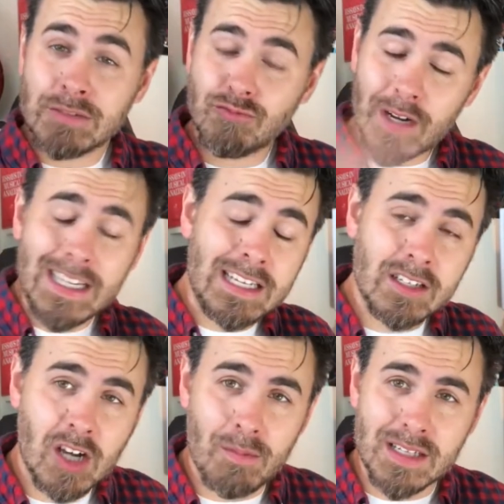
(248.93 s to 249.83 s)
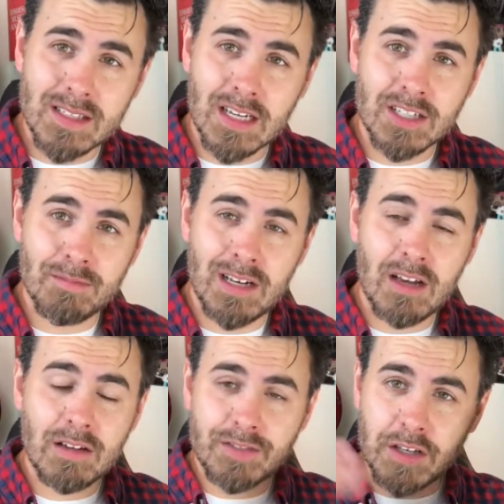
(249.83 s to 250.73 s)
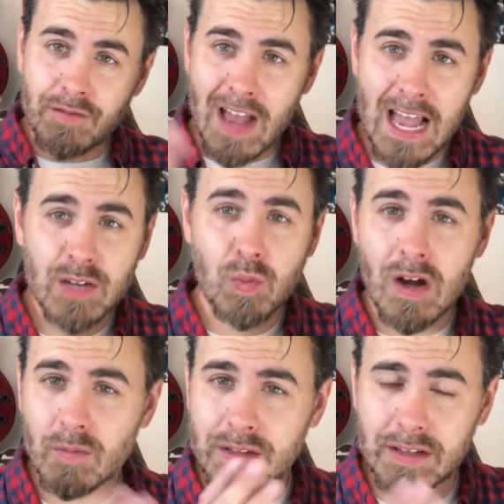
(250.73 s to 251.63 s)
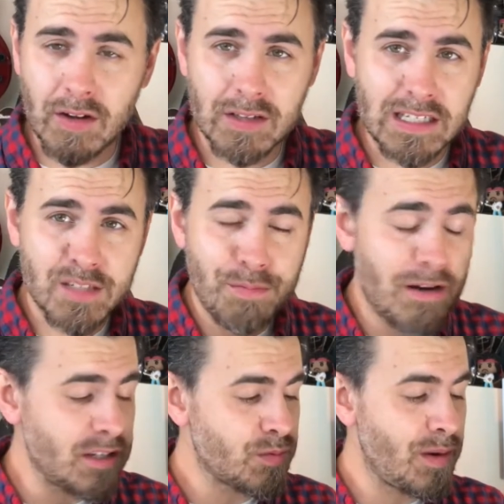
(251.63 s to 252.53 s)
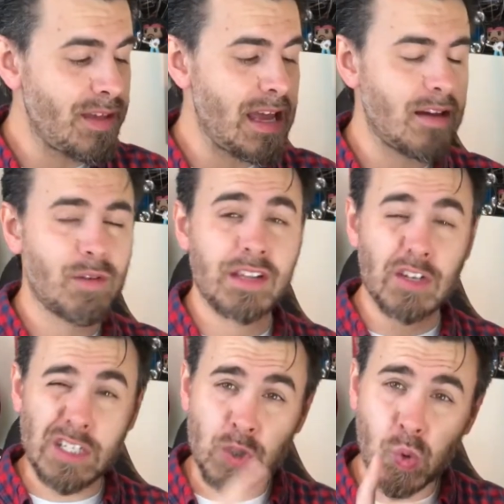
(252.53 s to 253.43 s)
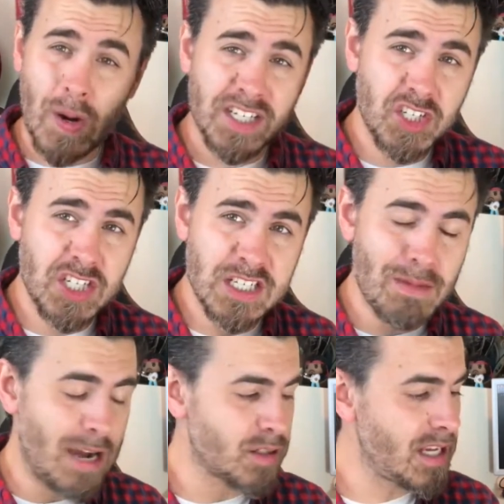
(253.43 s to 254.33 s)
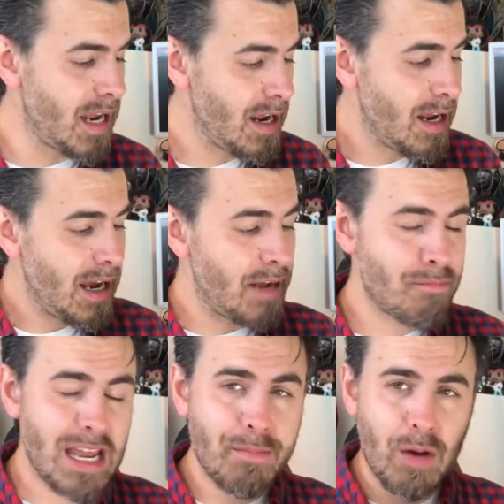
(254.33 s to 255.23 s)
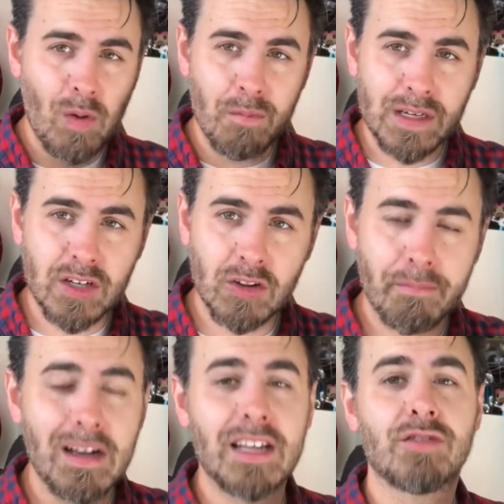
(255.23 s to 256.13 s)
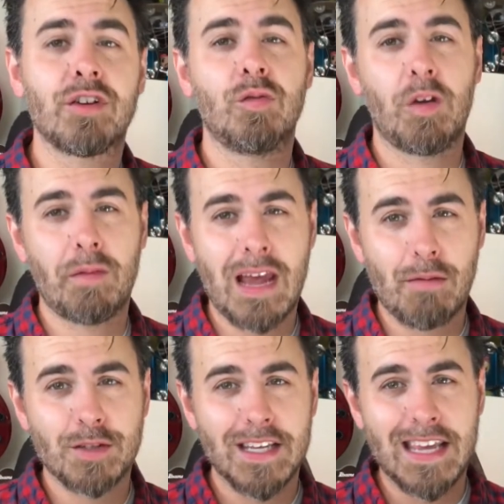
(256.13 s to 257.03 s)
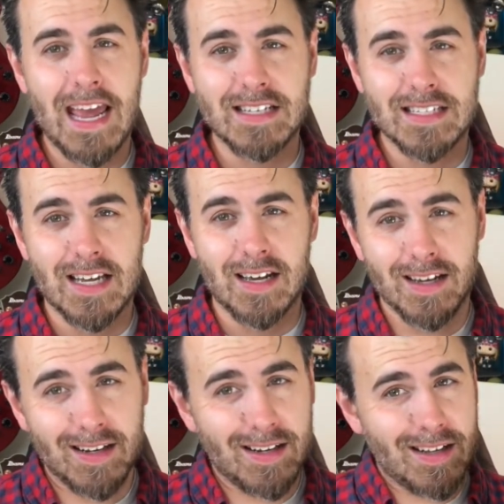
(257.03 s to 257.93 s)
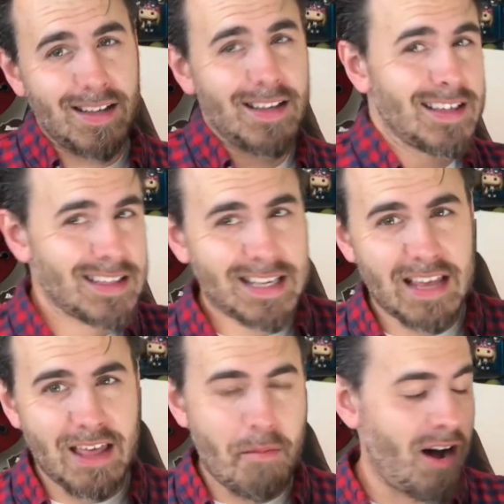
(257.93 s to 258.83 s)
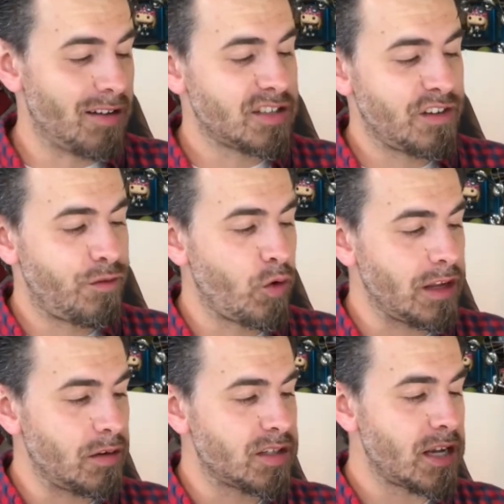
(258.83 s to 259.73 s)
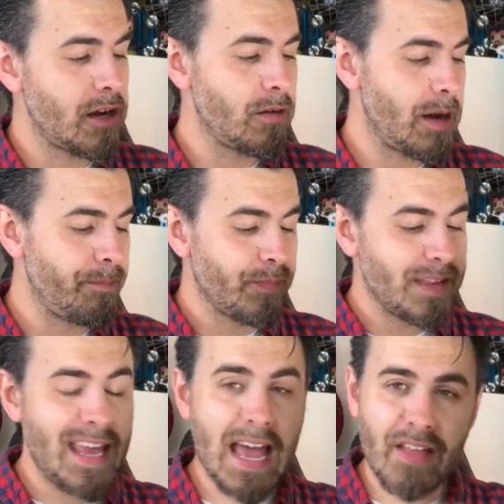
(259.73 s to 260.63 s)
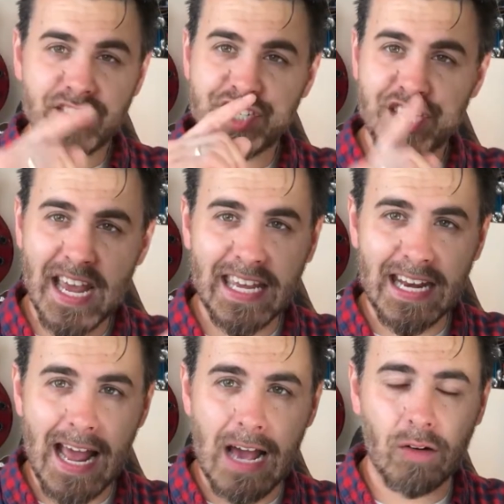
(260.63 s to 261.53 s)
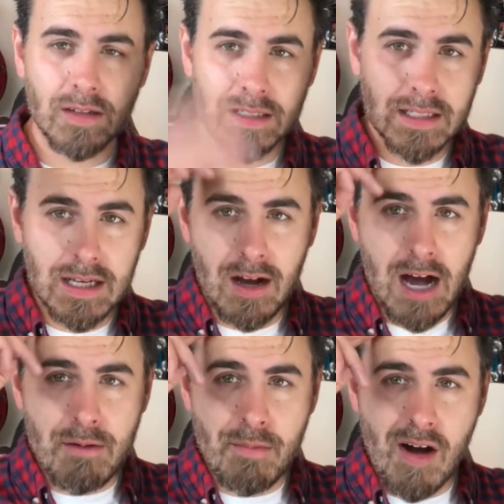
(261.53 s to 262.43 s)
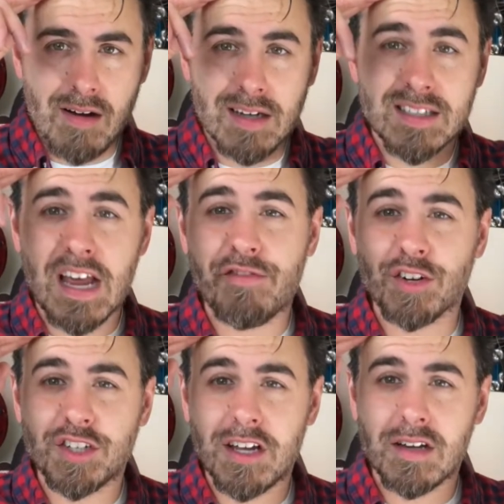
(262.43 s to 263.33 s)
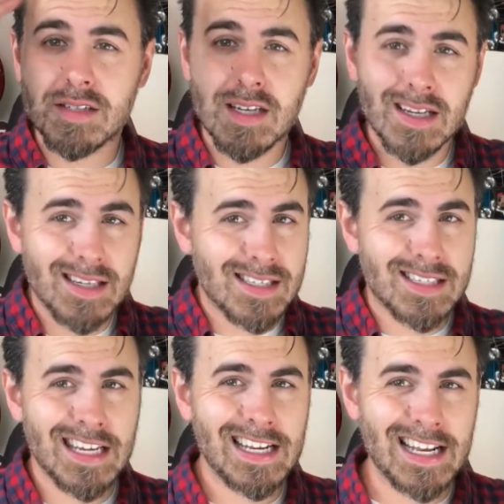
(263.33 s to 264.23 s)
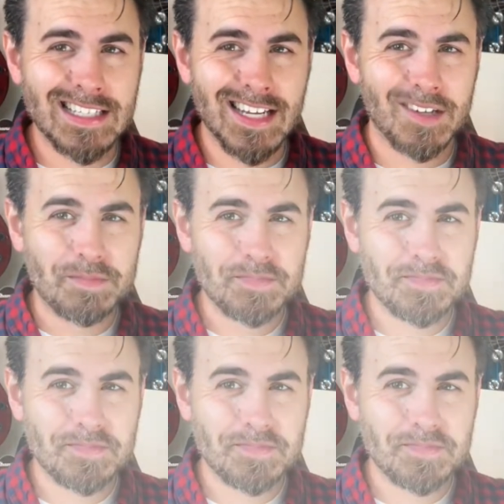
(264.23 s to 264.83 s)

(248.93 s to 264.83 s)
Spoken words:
Write in the comment section below if you've had one, whether you've got the experience with it, whether you have any questions about it, and maybe when we do the playthrough, we'll be able to get them answered for you. So yeah, check it out. I've been Mark, Saphrox Studios. See you later.